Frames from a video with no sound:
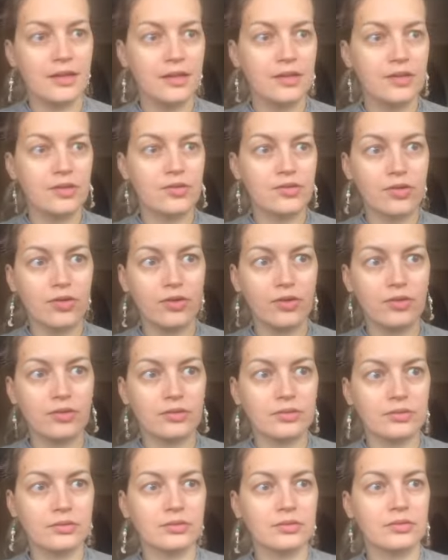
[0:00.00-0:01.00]
So
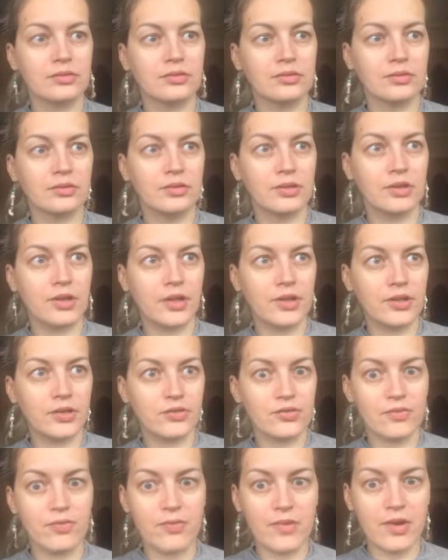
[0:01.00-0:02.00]
I
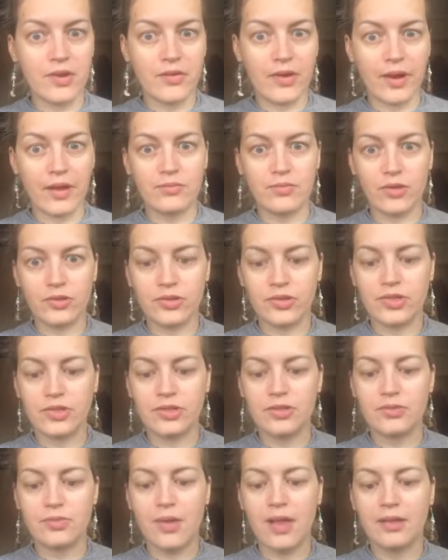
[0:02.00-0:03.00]
use a mirror and monitor
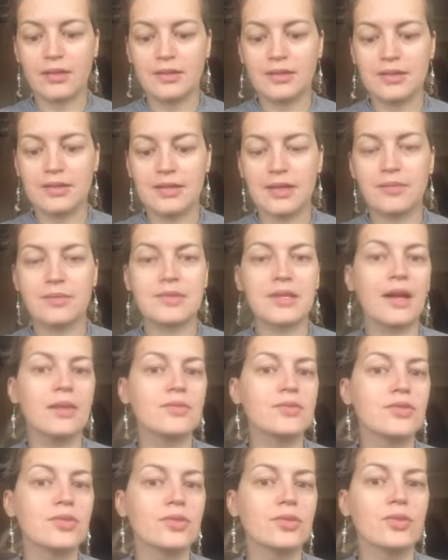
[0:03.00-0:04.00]
as well at the same time,
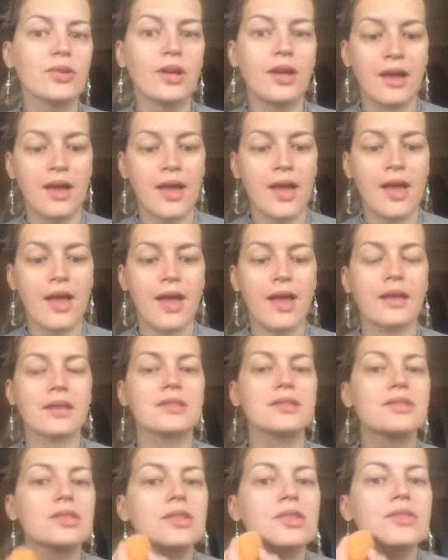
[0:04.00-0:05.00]
so
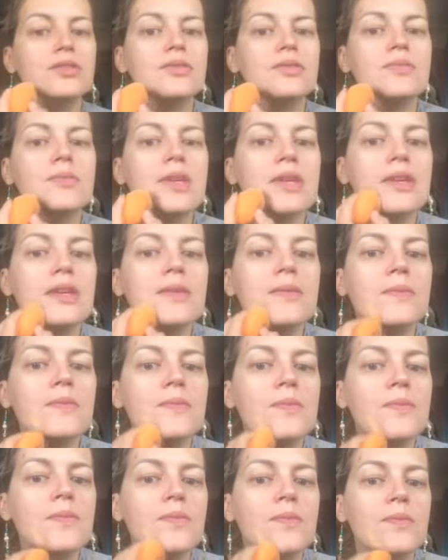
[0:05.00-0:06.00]
excuse me.
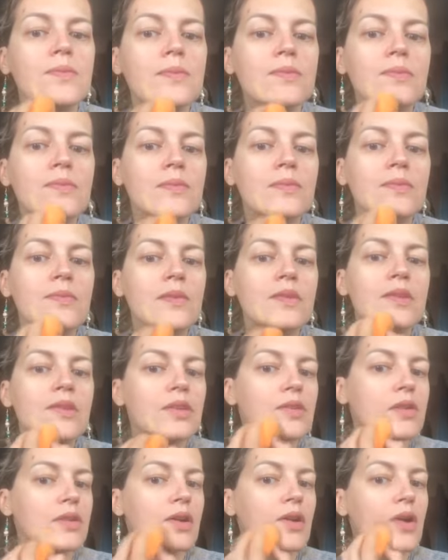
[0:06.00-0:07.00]

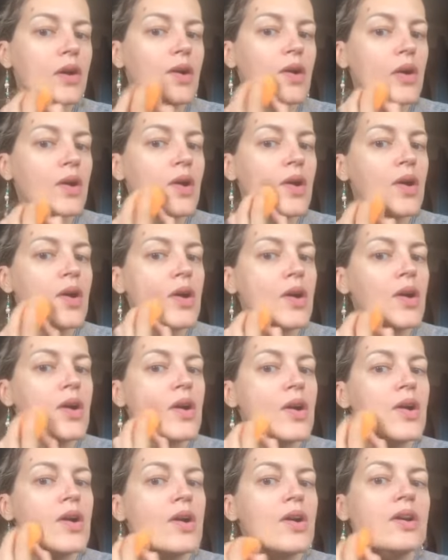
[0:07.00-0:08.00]
So
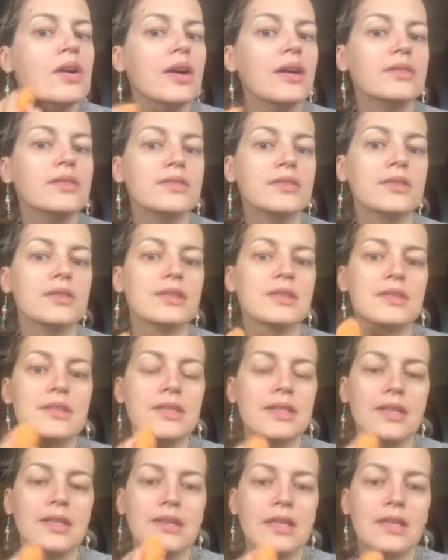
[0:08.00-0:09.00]
as you can
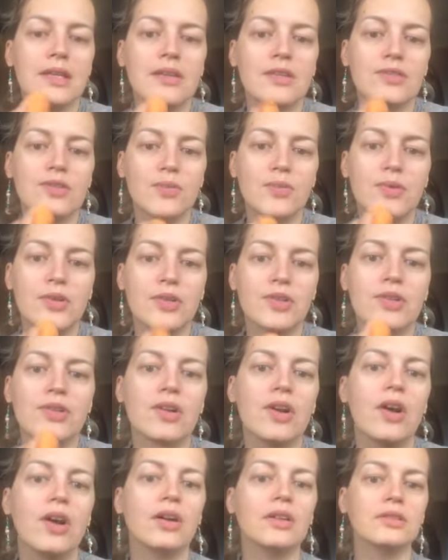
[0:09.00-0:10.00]
see, as you put it
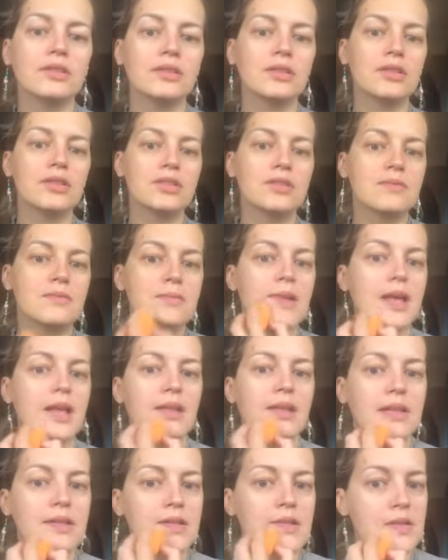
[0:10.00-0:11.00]
on, it just
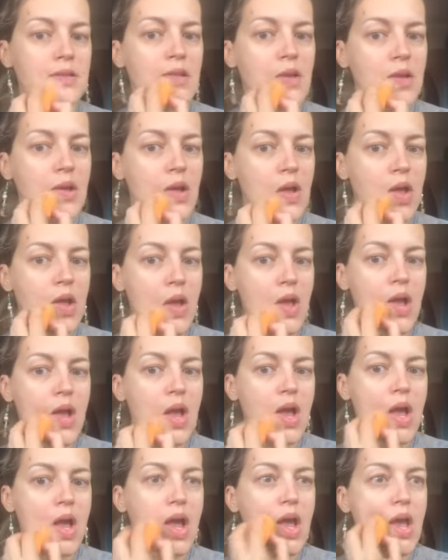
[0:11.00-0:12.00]
melts
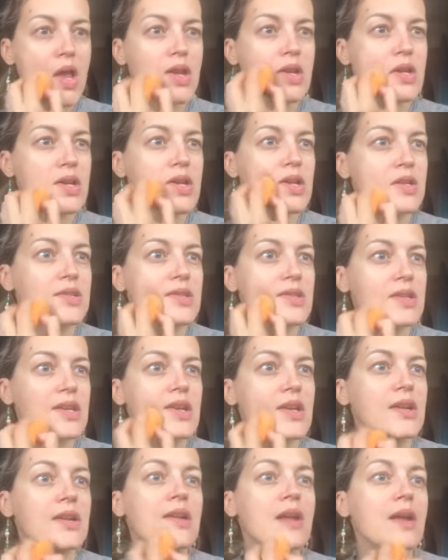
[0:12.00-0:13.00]
into your
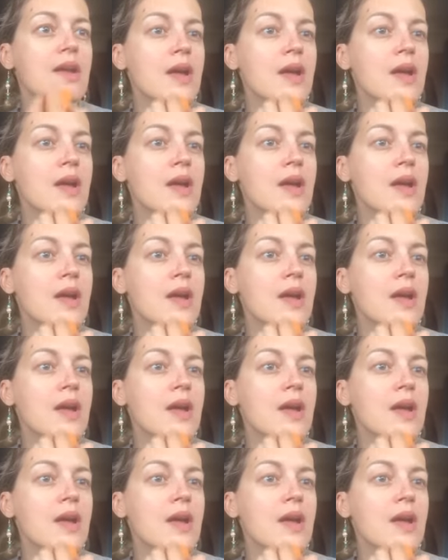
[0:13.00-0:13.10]
skin